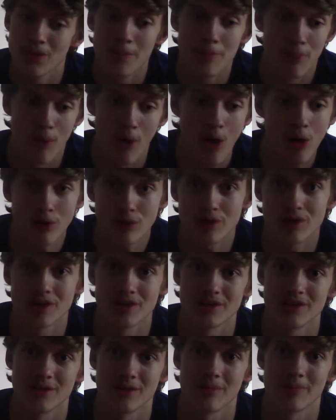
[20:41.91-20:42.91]
ball
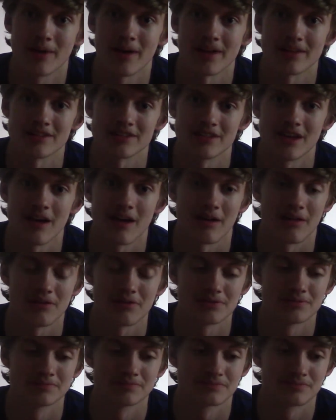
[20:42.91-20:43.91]
couldn't do it by
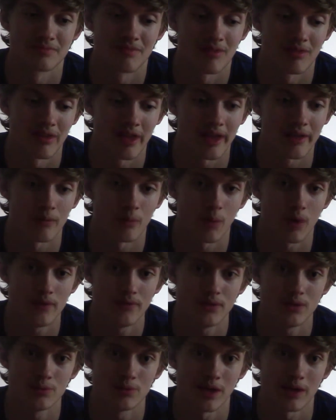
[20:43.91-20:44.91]
itself. Like, what
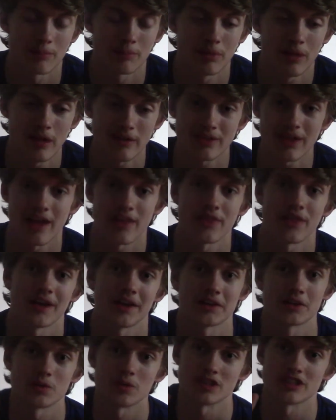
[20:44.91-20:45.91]
if you like plug that thing
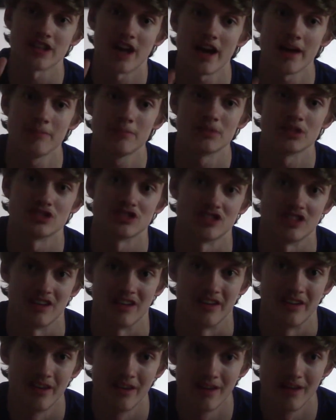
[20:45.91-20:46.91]
into a time
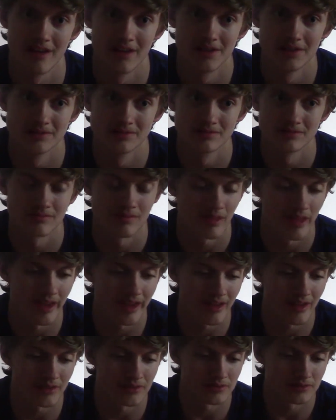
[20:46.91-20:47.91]
machine?
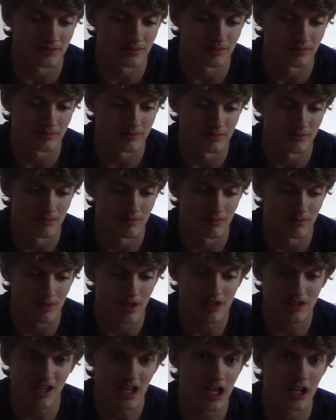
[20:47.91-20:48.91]
Like,
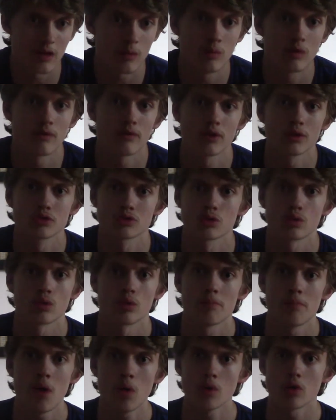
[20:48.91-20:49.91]
that's like a universal
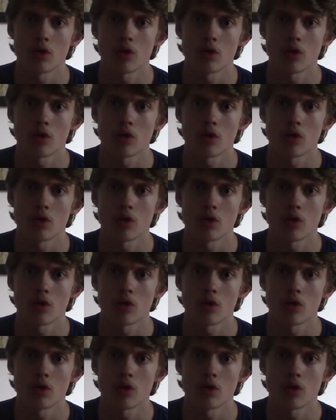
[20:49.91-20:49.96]
remote